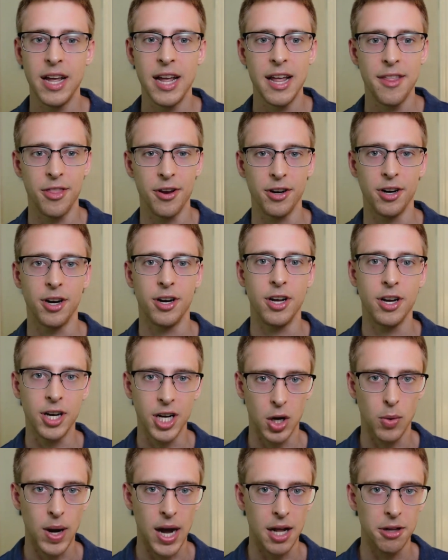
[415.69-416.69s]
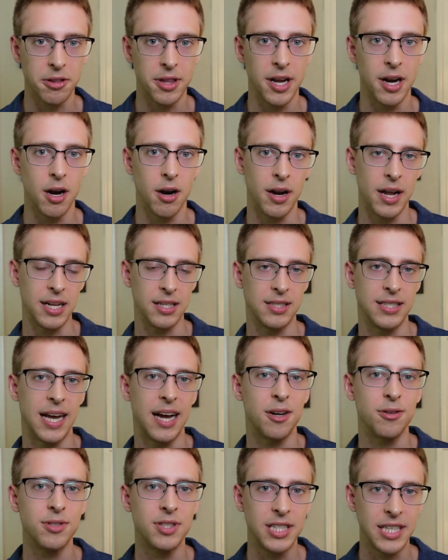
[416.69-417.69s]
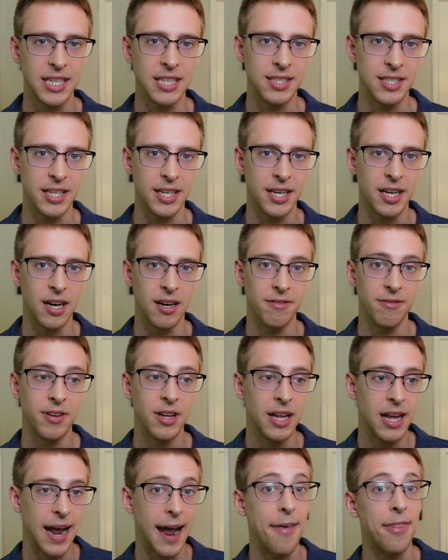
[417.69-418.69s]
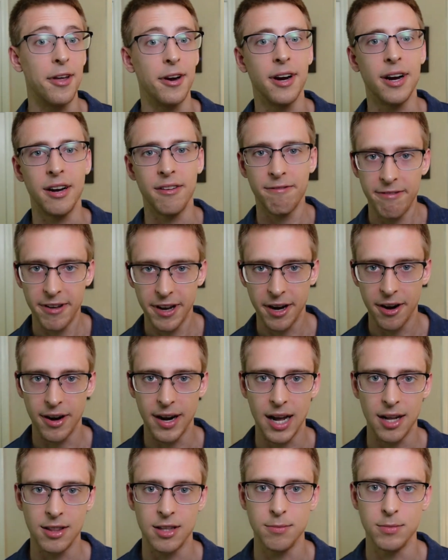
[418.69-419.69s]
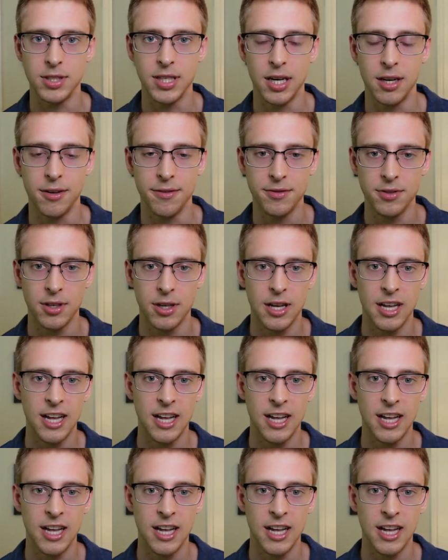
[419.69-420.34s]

They're going to go out there. It sounds easy enough, and they're going to figure it out themselves.